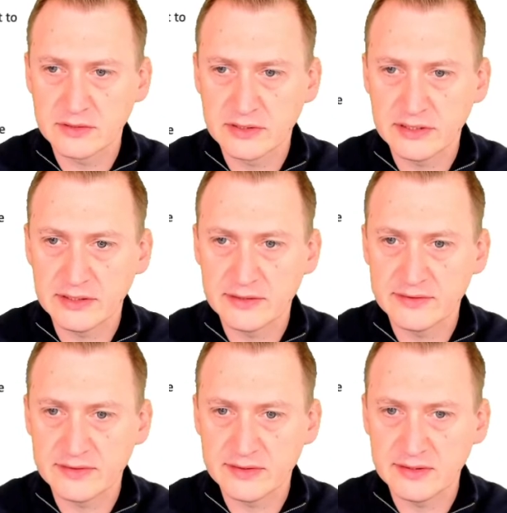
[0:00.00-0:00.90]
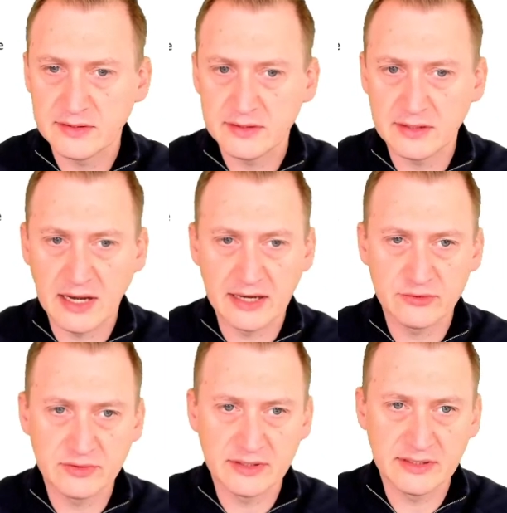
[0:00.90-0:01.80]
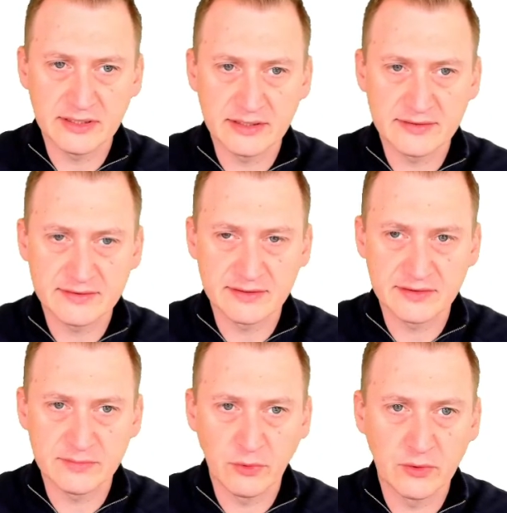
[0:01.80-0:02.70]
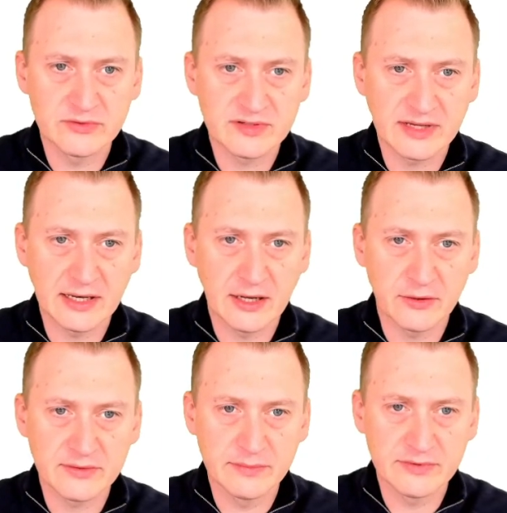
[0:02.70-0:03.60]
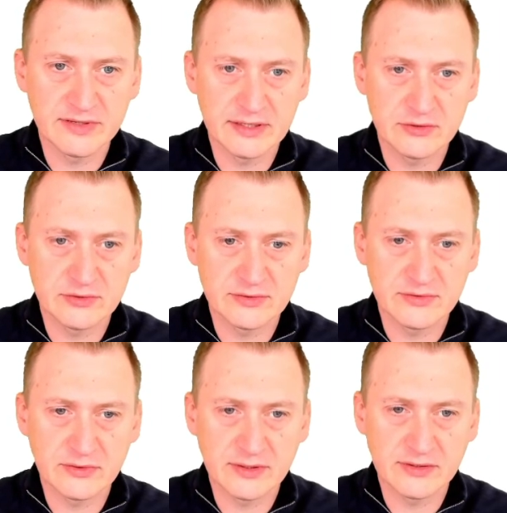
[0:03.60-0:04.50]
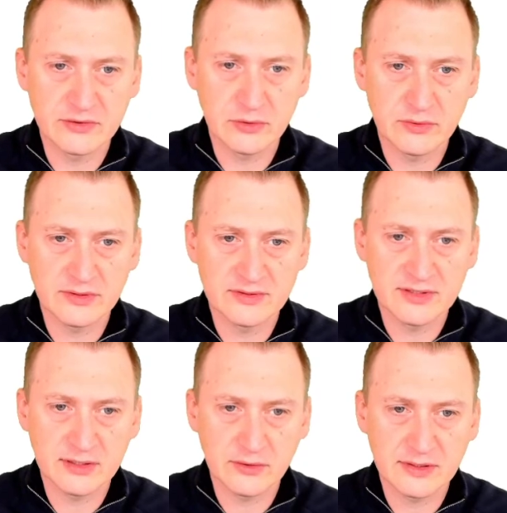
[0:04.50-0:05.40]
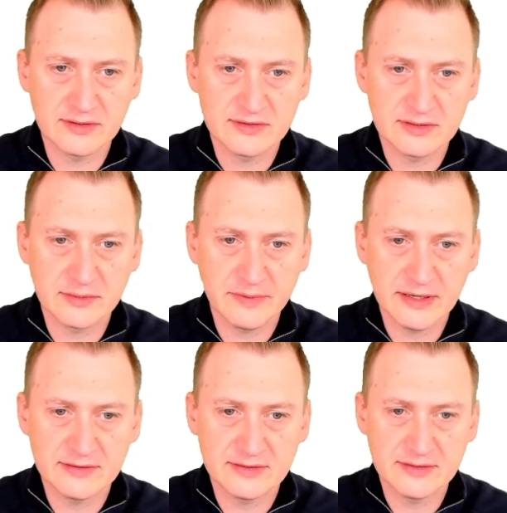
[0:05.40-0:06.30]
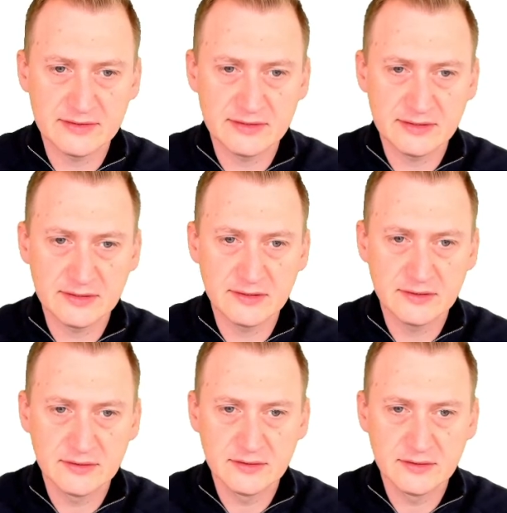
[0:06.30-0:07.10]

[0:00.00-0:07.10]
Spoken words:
Okay, let's see. Actually, I guess this is more scale out limitations. So let's go and take a look at capacity tier.